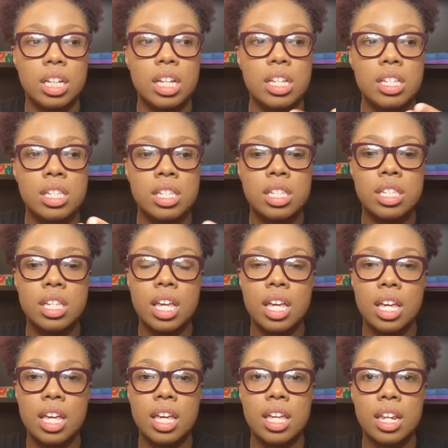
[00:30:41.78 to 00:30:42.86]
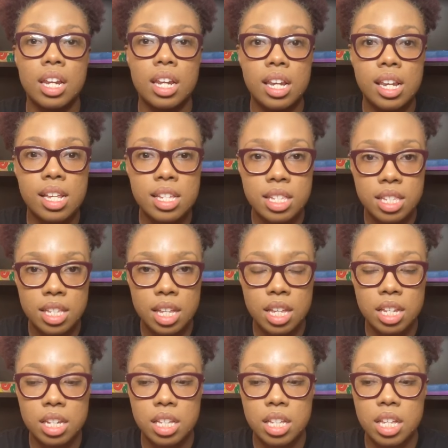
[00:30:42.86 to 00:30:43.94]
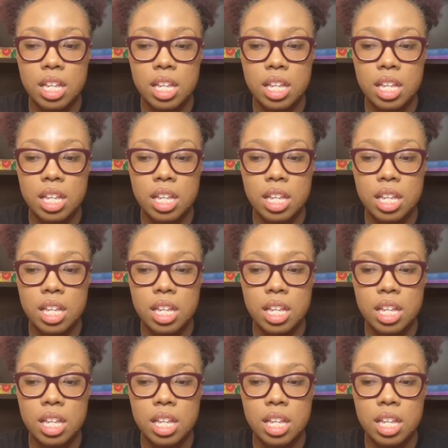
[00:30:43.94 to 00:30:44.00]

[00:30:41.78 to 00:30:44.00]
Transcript: Sit, listen.